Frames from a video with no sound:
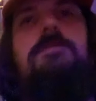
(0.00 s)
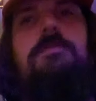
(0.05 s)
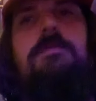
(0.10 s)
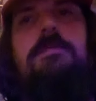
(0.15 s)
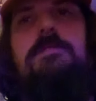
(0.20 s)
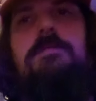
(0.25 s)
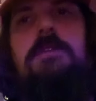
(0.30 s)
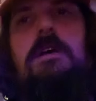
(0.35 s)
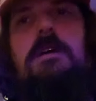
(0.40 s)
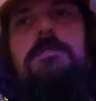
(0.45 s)
for
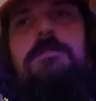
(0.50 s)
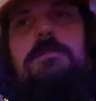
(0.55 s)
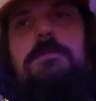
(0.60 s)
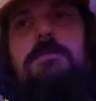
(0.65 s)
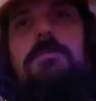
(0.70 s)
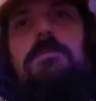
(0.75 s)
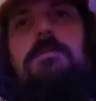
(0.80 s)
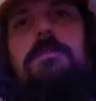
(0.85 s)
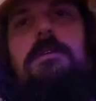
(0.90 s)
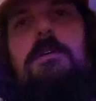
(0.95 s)
this house to
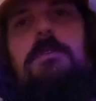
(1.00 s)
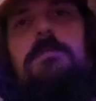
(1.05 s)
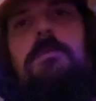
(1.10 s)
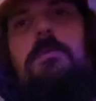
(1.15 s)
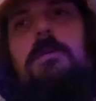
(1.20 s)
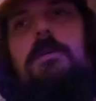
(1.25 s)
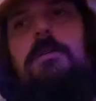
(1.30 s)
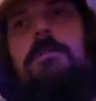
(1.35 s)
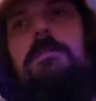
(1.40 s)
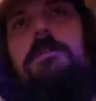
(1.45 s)
cool down to
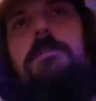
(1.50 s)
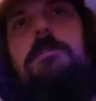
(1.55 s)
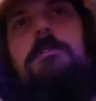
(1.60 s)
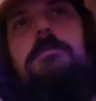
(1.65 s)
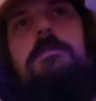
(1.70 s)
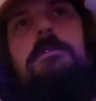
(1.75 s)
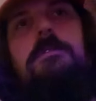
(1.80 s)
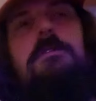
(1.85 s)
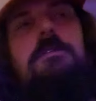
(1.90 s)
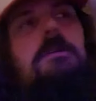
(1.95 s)
where it needed to
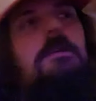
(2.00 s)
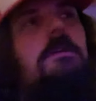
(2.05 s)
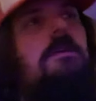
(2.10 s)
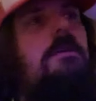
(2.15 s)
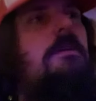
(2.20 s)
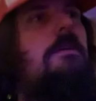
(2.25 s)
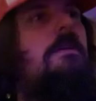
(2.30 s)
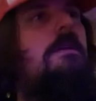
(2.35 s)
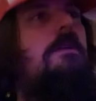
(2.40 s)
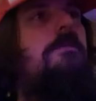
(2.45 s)
be.
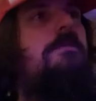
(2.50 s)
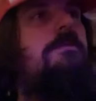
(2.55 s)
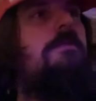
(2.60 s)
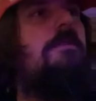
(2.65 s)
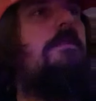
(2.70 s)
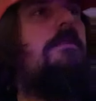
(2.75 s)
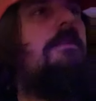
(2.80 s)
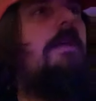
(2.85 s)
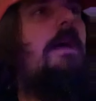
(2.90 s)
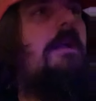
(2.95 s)
It was
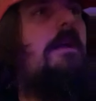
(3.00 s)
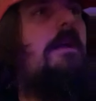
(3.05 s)
that